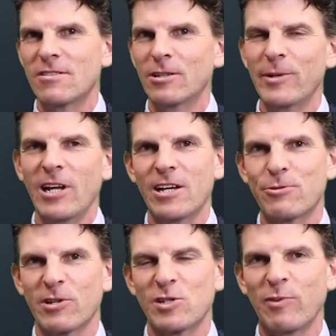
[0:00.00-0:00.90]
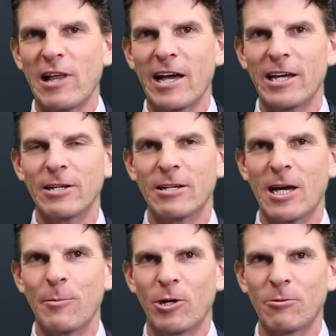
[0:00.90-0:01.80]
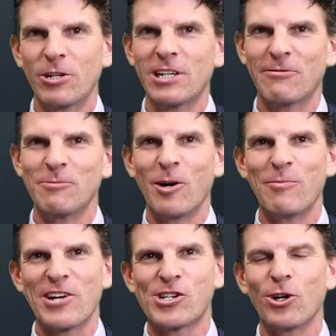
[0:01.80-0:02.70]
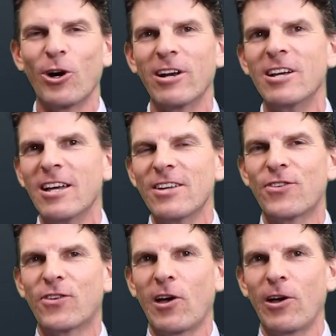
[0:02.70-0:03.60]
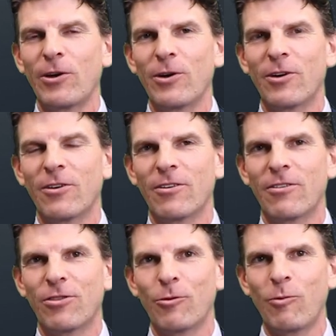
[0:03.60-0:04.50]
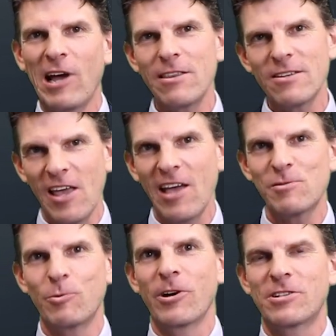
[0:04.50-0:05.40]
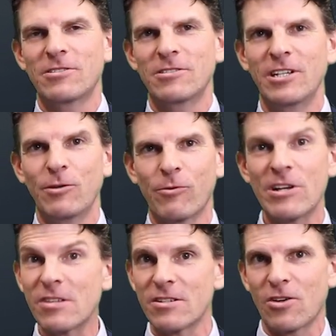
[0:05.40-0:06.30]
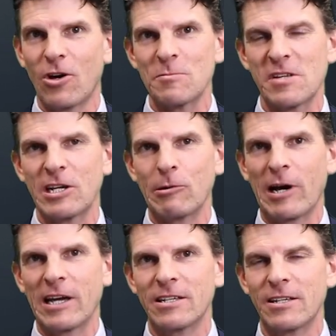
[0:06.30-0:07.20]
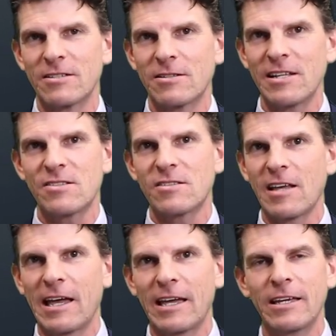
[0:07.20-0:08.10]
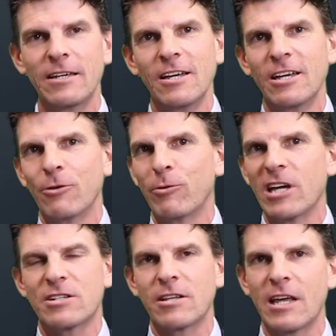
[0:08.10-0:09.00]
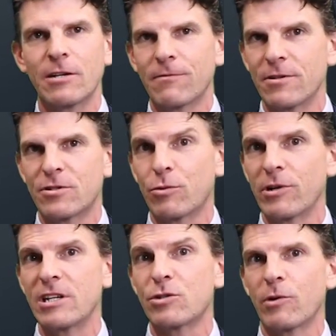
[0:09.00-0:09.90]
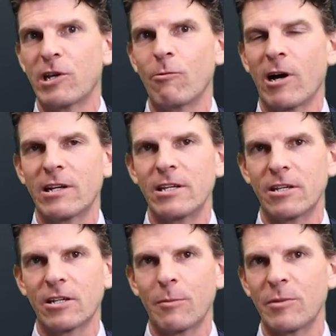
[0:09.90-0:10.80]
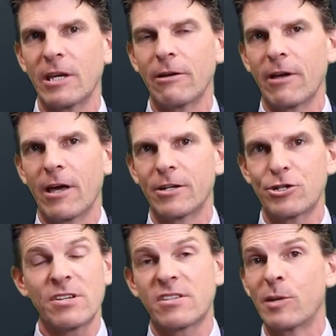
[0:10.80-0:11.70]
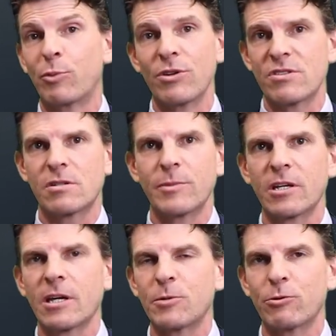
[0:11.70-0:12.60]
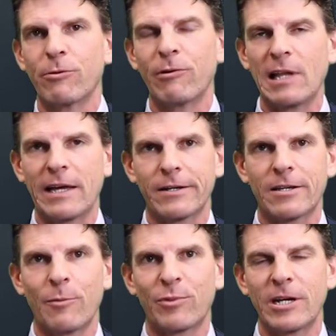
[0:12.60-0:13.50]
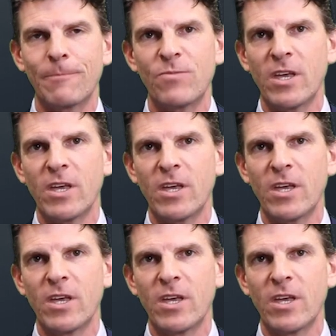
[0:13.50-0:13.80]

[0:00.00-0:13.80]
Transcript: a little bit hard to explain, but I'm going to give it my best shot. So the way this has worked in recent times anyway is, let's say we get to the end of the 2021 income year and a trustee appoints some income to a related company.